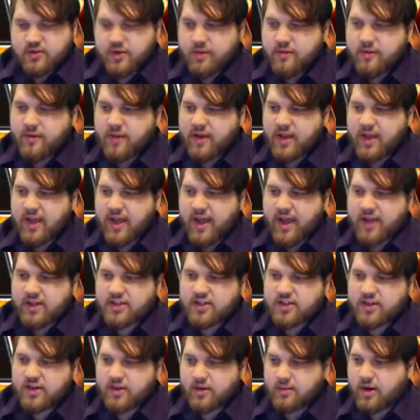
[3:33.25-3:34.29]
So even if I get
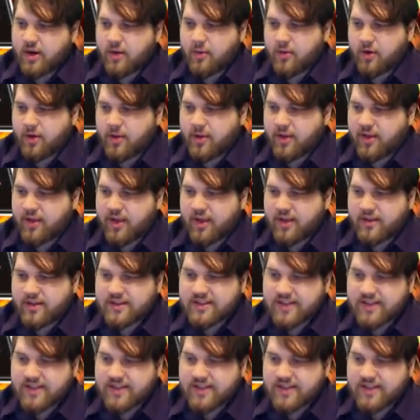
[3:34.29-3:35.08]
Ashed here, I'm not worried about that.